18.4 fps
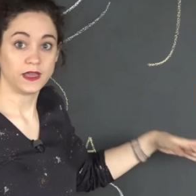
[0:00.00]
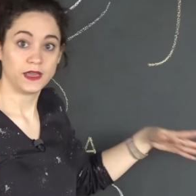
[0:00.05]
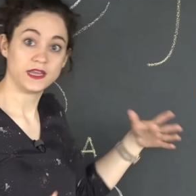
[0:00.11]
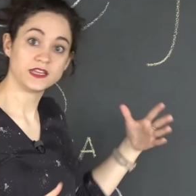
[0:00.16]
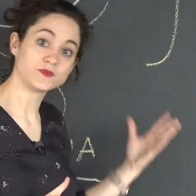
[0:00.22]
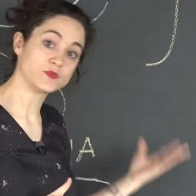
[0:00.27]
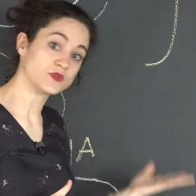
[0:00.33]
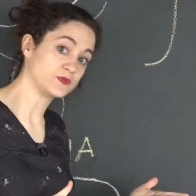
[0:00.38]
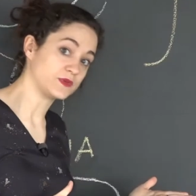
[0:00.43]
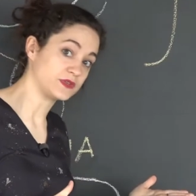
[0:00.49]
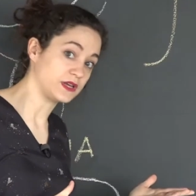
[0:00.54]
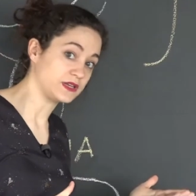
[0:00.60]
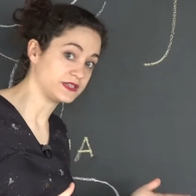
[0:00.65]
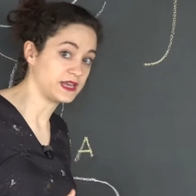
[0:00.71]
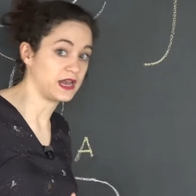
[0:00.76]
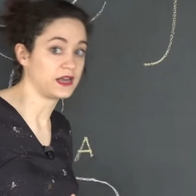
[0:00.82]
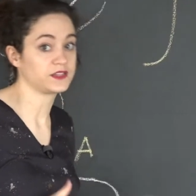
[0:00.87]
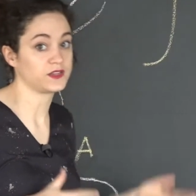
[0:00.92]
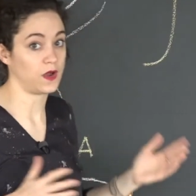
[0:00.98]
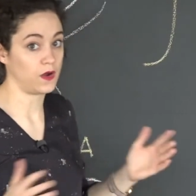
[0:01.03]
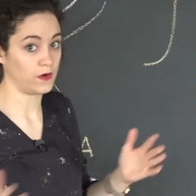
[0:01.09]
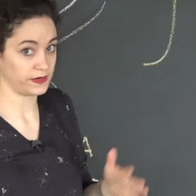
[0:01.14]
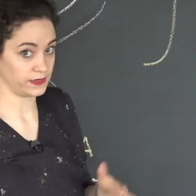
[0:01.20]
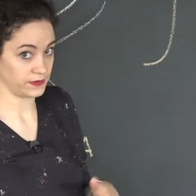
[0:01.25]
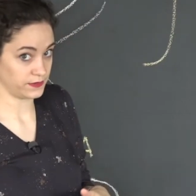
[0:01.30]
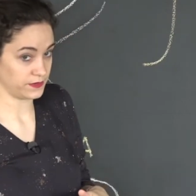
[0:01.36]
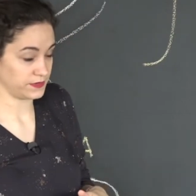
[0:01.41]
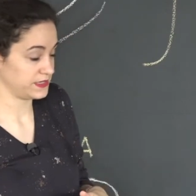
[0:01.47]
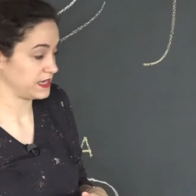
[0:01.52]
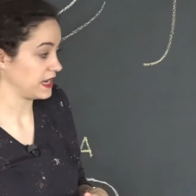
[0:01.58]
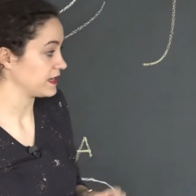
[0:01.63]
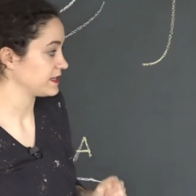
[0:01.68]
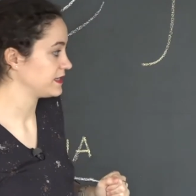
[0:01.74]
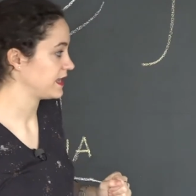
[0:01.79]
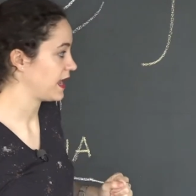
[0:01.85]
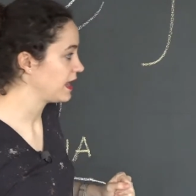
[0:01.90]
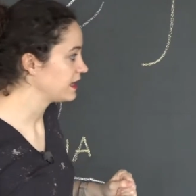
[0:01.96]
in smooth muscle cells or in
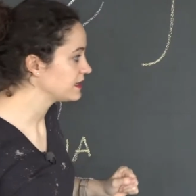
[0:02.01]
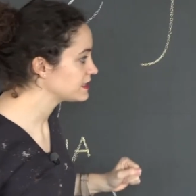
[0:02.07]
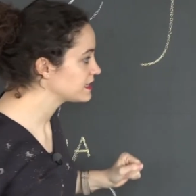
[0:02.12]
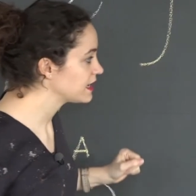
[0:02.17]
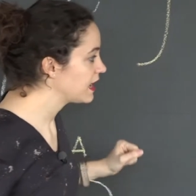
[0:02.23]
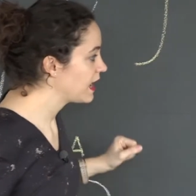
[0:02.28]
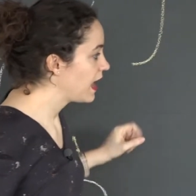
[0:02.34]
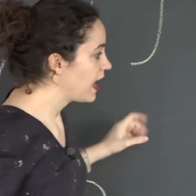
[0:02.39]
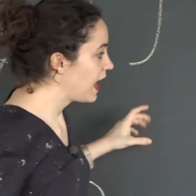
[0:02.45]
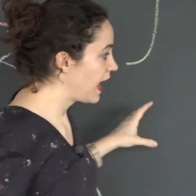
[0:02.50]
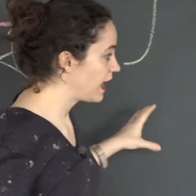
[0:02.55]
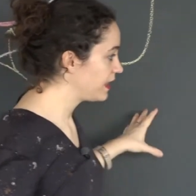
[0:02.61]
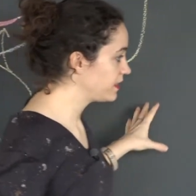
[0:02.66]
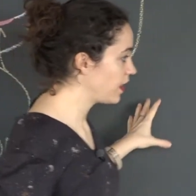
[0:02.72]
endothelial cells, and